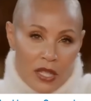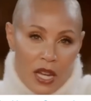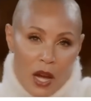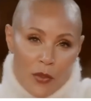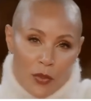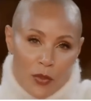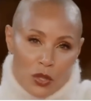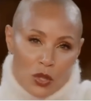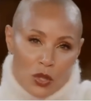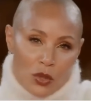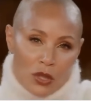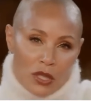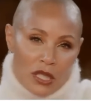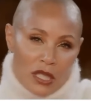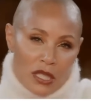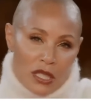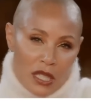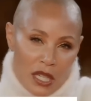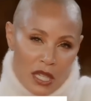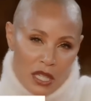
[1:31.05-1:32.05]
an
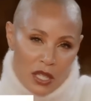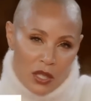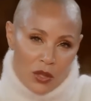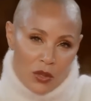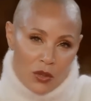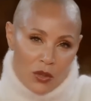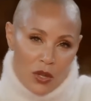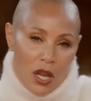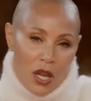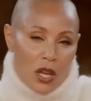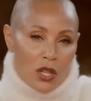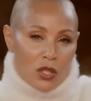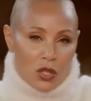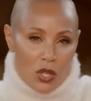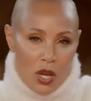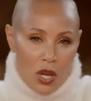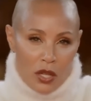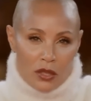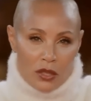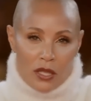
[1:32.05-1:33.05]
opportunity to heal,
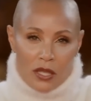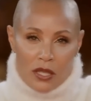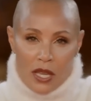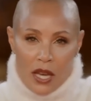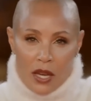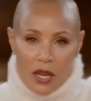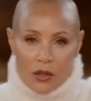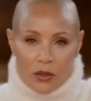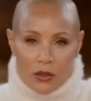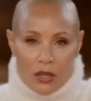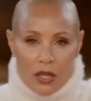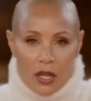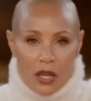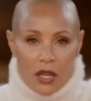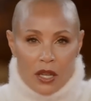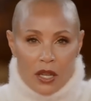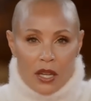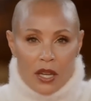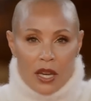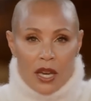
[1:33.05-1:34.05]
talk this out,
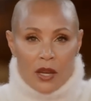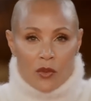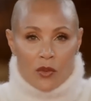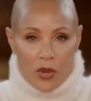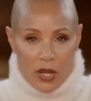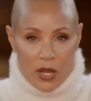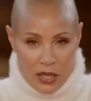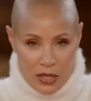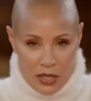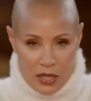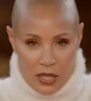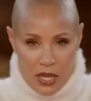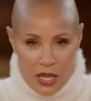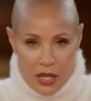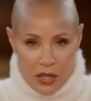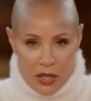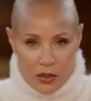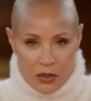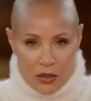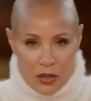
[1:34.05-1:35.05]
and
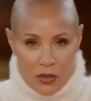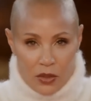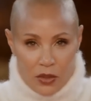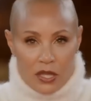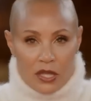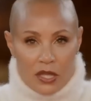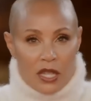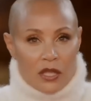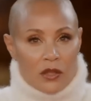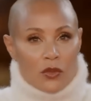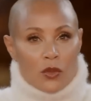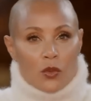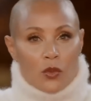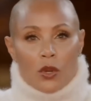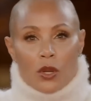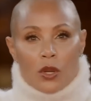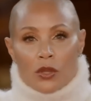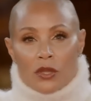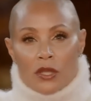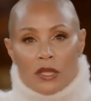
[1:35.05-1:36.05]
reconcile. The state of the
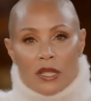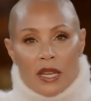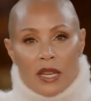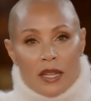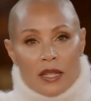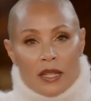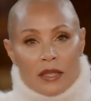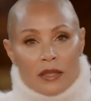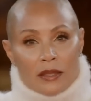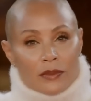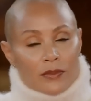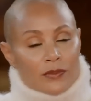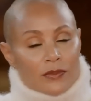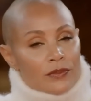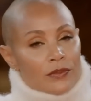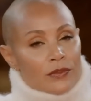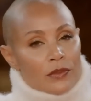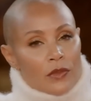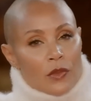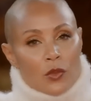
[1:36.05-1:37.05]
world today,
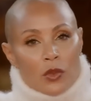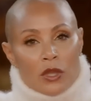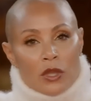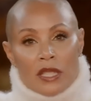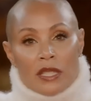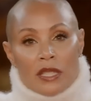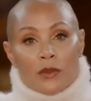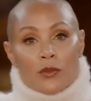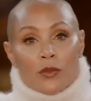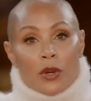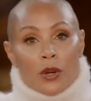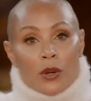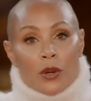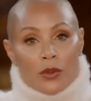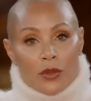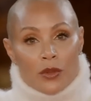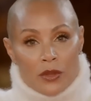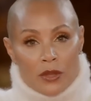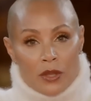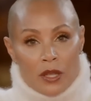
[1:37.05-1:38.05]
we need them
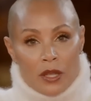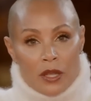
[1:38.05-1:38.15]
both,